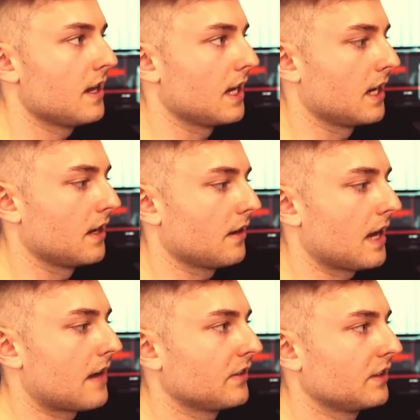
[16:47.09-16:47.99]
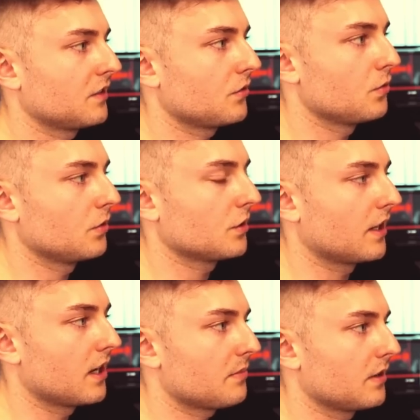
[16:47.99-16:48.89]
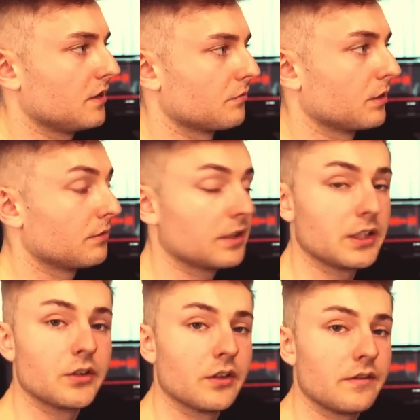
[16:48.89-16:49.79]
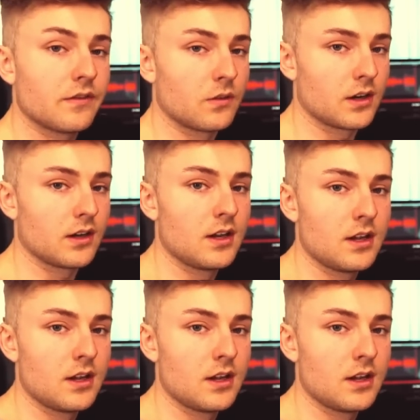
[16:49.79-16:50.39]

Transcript: And having this tool set up is really, really good for